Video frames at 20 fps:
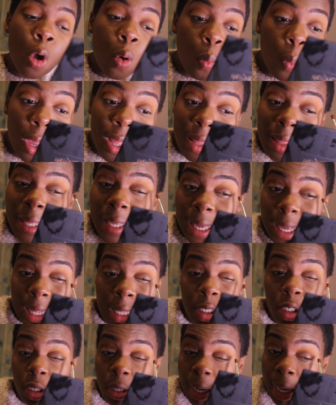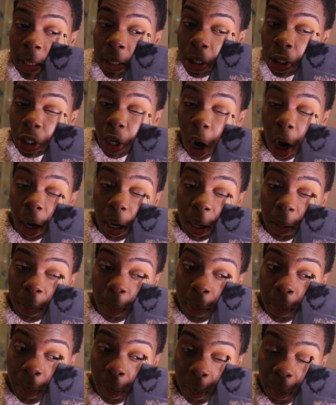when the internet started
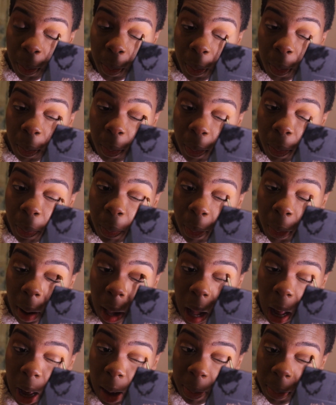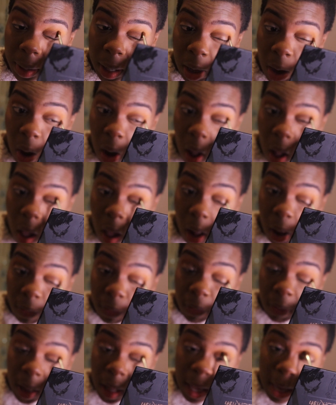popping
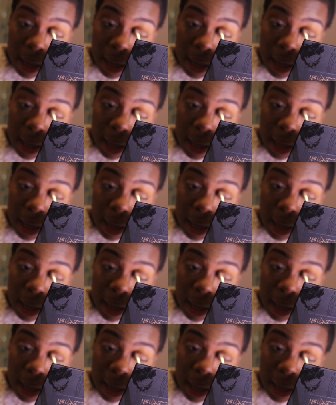off.